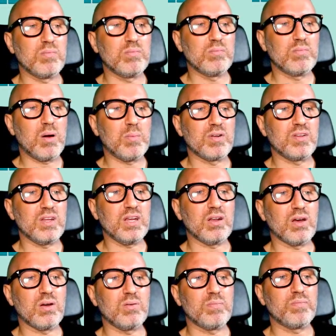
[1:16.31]
Mama
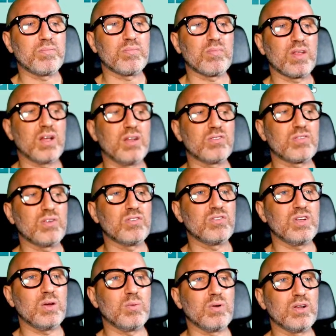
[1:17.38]
Dino. Let's go and
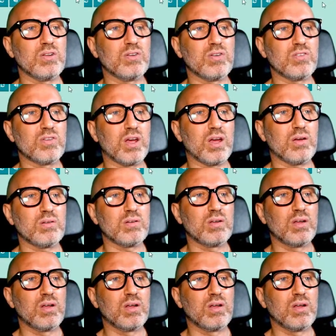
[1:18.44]
see what it does now.